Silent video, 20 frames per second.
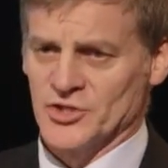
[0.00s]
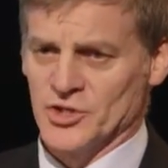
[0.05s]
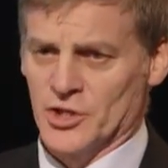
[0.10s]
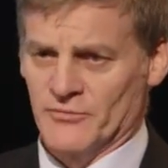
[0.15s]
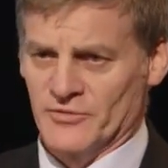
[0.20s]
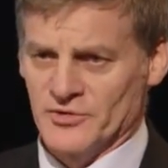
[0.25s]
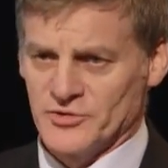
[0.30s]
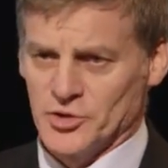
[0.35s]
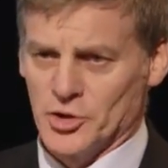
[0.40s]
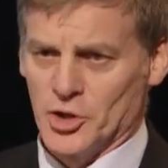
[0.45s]

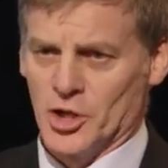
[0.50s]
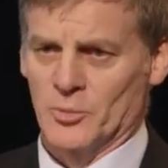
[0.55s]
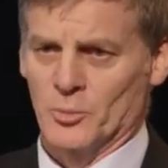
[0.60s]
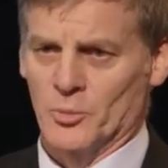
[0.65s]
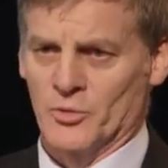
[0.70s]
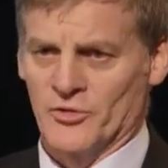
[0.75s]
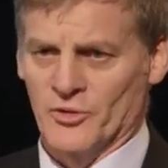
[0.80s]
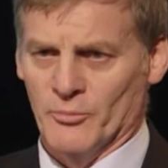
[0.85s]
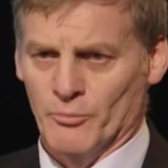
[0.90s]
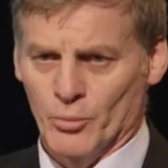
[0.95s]
over time
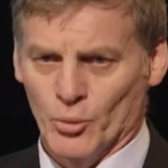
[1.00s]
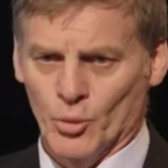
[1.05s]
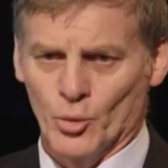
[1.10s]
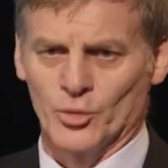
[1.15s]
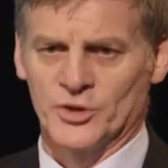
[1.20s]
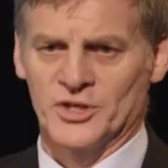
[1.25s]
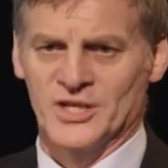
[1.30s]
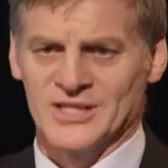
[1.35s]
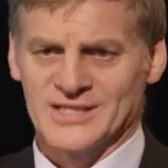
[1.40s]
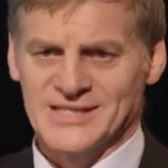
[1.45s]
with a
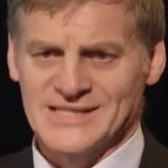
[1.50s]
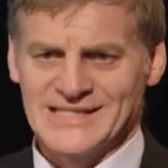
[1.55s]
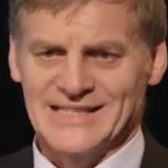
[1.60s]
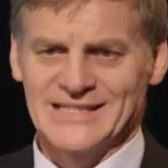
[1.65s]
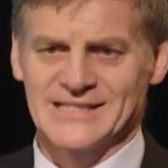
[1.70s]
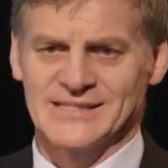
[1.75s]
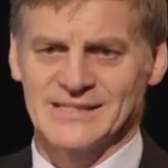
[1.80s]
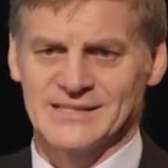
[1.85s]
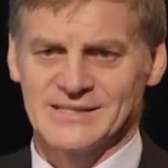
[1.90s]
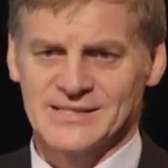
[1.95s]
broad
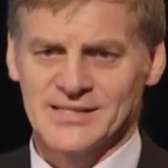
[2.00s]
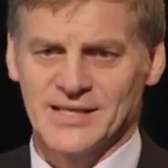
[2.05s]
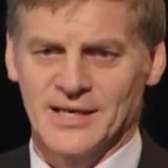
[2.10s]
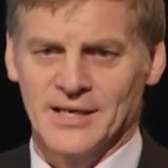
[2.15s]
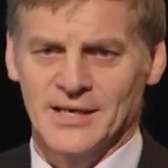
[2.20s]
consensus